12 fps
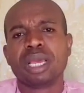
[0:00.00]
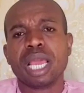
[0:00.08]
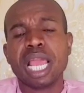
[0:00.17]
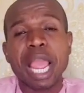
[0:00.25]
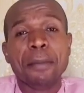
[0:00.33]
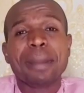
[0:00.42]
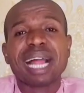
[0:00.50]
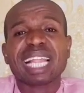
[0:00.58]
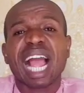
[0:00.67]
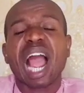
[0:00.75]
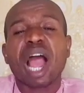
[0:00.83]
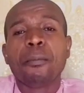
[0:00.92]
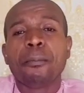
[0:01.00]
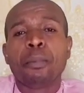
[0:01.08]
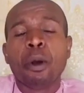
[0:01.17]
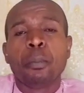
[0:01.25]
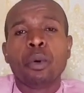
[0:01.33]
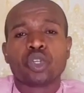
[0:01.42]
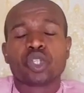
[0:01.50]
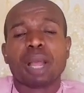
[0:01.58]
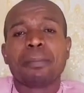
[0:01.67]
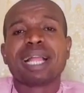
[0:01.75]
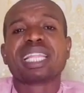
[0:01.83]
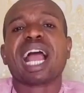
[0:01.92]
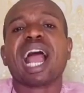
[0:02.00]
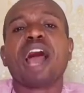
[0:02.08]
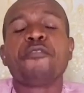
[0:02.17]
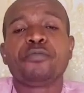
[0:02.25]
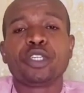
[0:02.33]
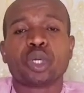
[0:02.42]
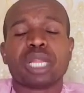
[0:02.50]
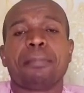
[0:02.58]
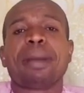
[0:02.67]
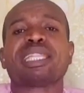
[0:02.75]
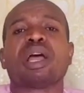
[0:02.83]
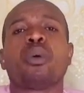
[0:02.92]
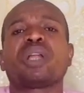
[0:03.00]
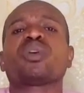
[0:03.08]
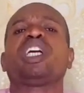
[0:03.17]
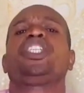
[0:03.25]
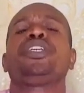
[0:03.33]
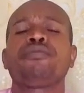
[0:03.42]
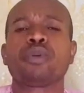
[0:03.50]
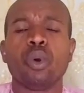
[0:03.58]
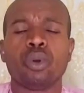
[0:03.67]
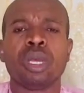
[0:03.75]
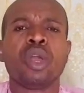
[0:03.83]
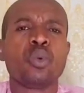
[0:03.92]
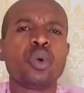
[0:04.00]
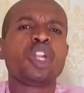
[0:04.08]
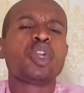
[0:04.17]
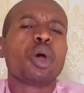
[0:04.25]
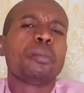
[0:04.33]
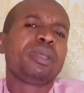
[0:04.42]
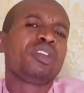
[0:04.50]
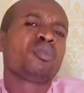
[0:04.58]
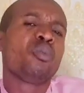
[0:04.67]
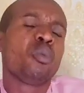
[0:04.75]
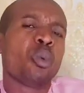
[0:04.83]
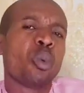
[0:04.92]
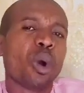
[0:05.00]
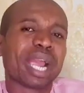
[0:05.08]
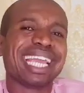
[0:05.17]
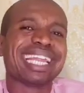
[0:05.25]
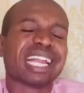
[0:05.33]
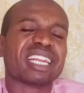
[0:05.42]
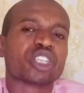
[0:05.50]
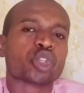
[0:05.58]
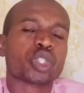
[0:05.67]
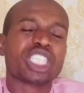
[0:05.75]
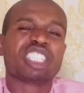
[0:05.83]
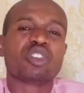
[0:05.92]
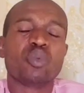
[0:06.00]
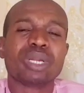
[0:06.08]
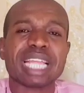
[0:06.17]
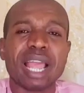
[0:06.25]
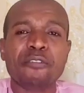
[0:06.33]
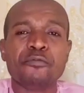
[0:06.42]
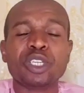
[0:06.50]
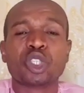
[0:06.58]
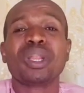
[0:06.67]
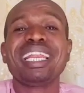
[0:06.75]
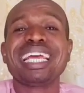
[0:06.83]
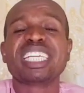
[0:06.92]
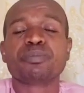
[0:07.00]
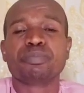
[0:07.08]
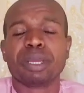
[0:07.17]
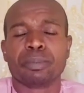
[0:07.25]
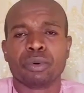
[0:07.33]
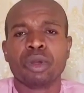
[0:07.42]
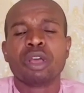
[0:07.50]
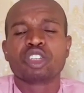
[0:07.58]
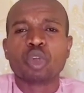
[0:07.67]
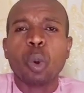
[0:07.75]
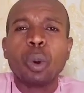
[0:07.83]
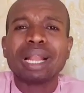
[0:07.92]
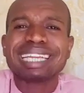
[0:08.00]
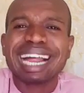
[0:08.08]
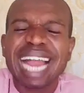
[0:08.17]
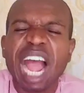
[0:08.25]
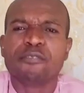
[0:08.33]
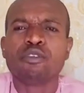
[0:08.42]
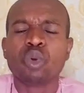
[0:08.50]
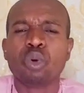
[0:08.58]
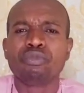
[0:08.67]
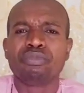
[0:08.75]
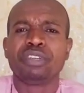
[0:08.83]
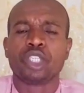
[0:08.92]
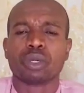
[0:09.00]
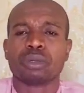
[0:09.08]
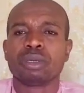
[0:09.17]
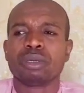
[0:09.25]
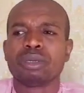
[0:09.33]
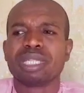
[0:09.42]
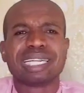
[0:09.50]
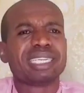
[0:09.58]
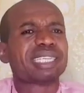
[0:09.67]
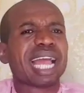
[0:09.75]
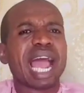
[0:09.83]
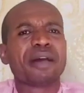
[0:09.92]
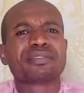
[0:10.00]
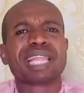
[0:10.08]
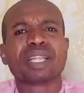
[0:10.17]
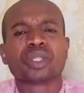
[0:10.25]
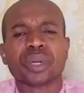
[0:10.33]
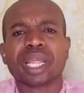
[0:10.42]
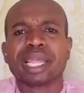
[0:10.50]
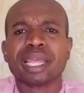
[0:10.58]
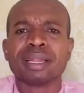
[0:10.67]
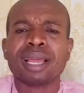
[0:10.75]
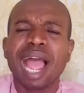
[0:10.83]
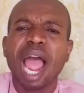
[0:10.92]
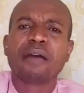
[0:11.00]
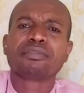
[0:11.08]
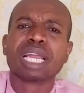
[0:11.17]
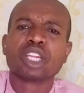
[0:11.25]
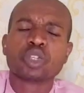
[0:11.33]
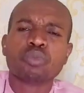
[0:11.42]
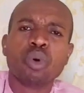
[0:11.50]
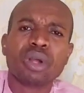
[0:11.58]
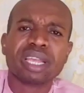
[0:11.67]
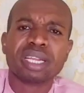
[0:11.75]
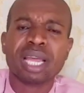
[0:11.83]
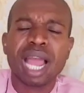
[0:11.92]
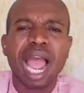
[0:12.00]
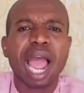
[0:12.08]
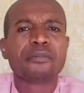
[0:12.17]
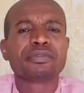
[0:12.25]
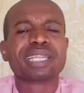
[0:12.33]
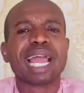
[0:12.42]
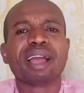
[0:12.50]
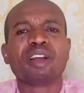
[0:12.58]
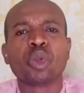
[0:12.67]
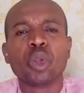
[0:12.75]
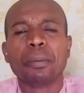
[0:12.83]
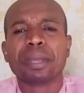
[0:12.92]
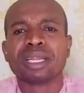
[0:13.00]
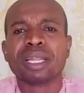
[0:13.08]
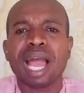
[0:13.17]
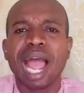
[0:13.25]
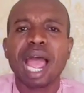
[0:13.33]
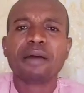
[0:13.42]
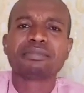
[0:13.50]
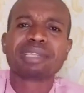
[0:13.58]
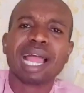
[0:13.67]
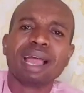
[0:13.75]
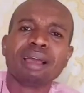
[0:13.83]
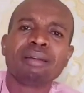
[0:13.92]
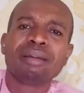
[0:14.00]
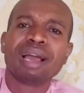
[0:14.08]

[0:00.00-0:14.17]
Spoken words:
A man that have purpose, a man that have vision, a man that want to achieve goal will not be working and associating with a visionless people. Someone that have no vision, that is after drinking, after smoking, after clubbing, after